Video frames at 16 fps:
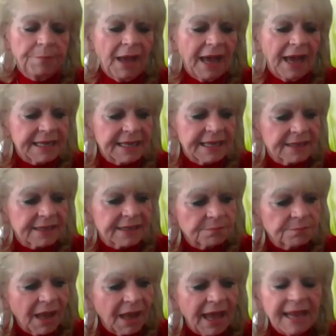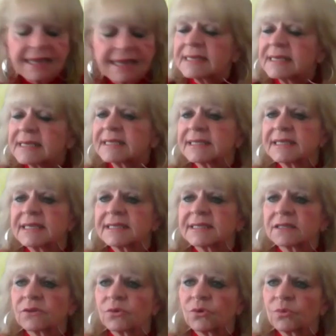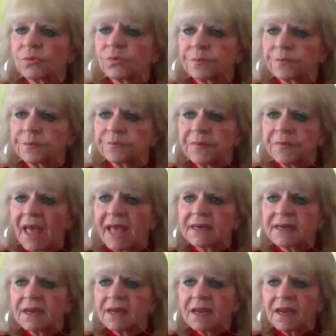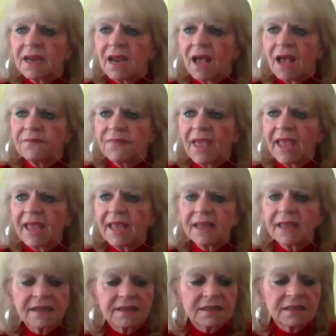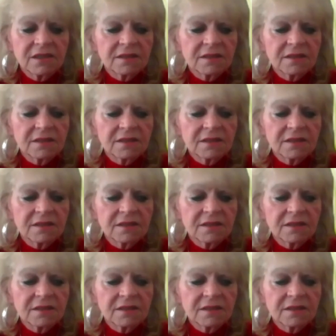Body and Mind is, is a group that they,